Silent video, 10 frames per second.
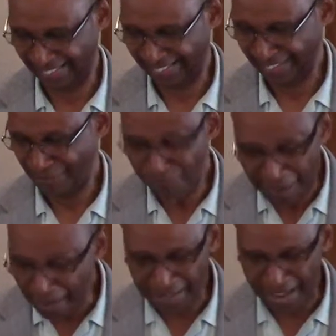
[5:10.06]

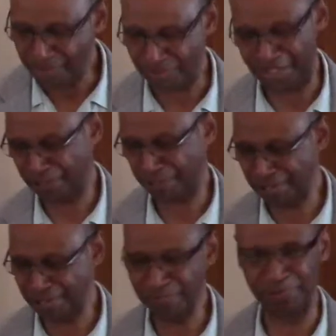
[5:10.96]
Found out that
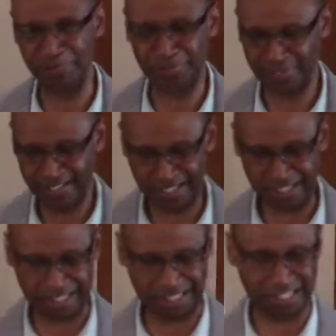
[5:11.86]
tree roots
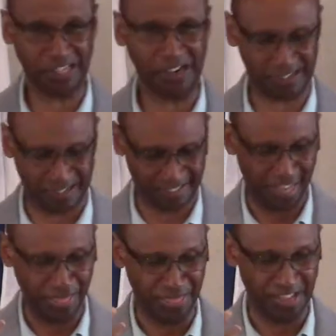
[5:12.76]
suck
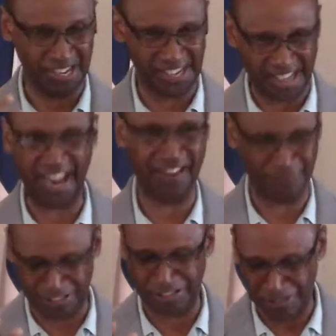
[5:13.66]
the life,
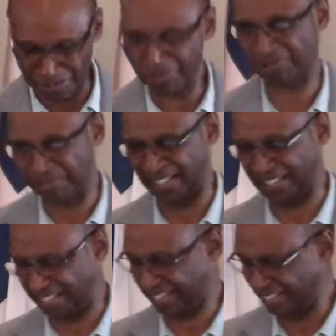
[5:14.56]
the
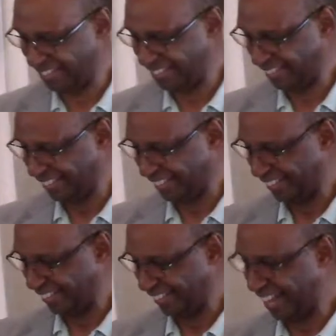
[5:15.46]
nutrients
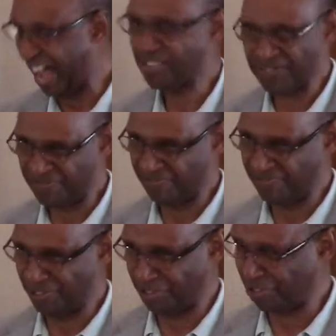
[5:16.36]
out
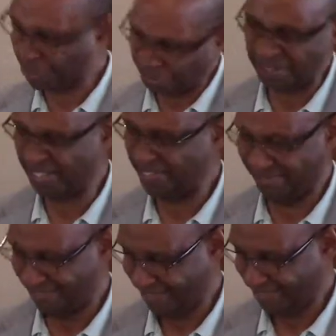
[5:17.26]
of the soil
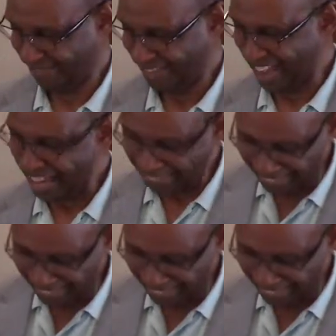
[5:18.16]
and